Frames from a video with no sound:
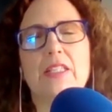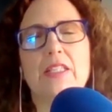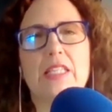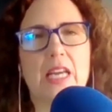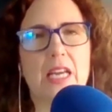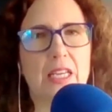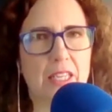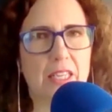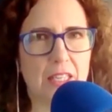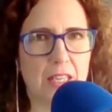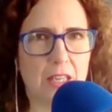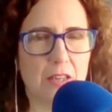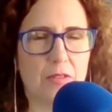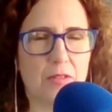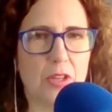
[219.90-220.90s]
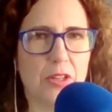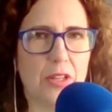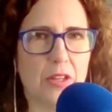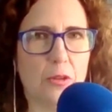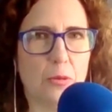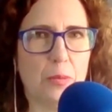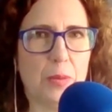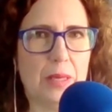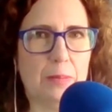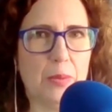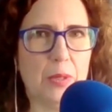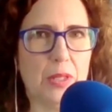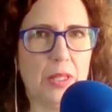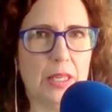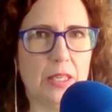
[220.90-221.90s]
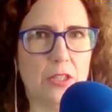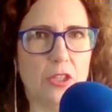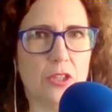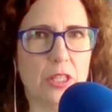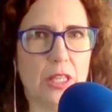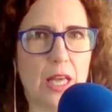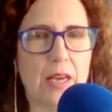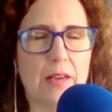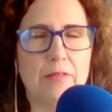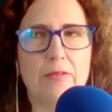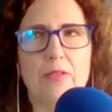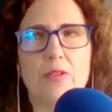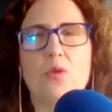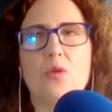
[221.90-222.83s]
taking care of all the other people in your life,